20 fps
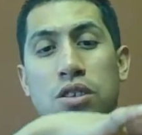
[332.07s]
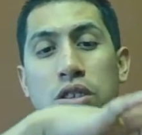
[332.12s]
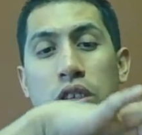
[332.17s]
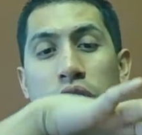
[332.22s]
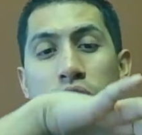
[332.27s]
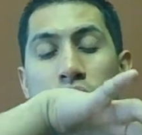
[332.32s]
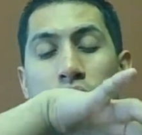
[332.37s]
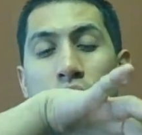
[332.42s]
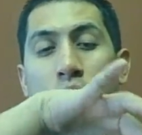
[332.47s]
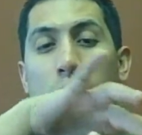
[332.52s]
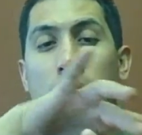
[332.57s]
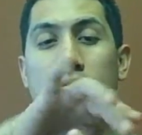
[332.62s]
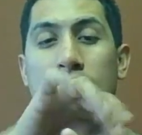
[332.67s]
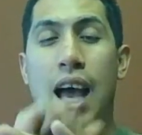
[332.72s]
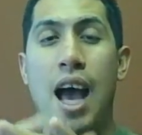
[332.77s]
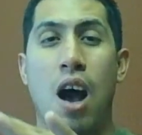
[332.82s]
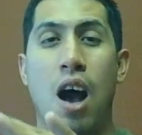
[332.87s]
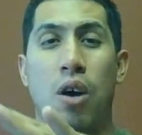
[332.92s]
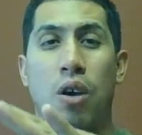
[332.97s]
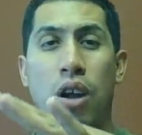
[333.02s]
to slow it
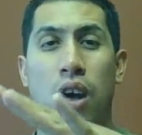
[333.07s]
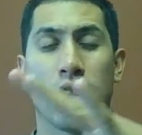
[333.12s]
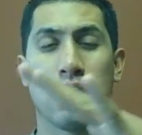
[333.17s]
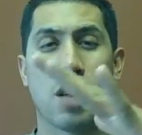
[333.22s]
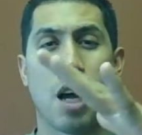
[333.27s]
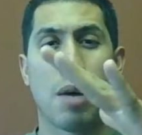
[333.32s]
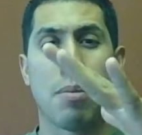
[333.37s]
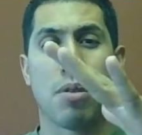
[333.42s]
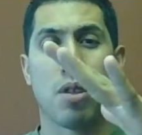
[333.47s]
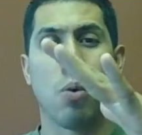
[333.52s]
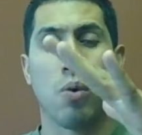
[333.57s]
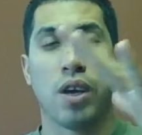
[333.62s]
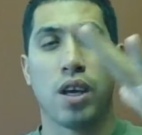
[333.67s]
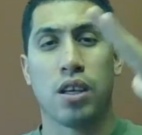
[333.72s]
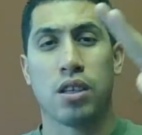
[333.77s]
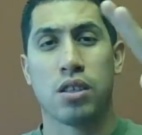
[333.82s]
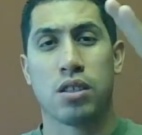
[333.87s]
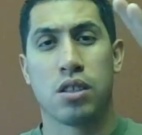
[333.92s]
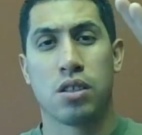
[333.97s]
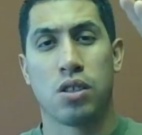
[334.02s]
down on top of the
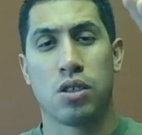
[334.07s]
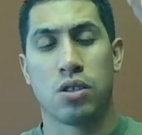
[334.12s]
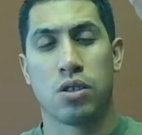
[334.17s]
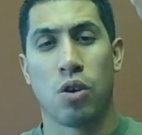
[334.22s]
wings.